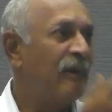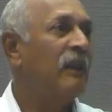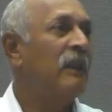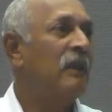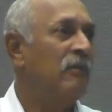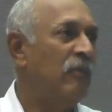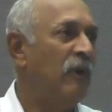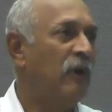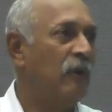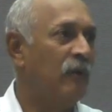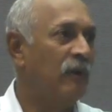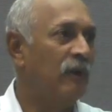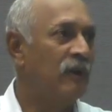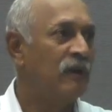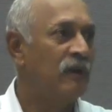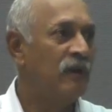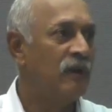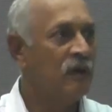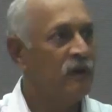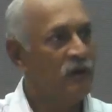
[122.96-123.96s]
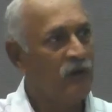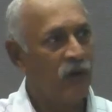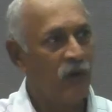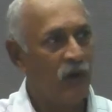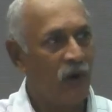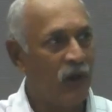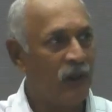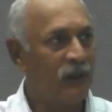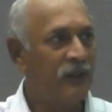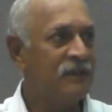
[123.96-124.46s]
in between.
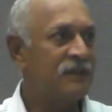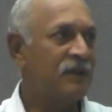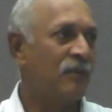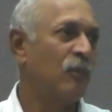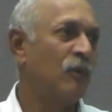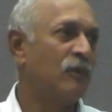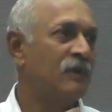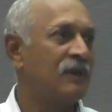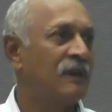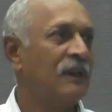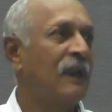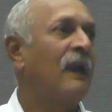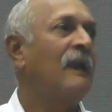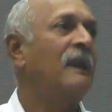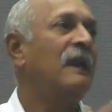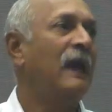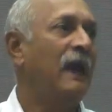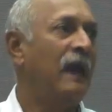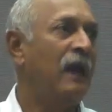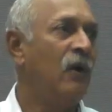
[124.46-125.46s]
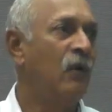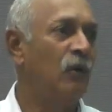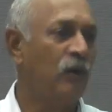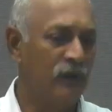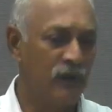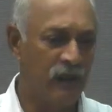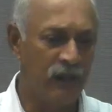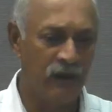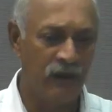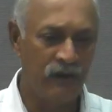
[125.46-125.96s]
All the supports are at the end
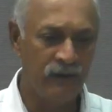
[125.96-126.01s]
only.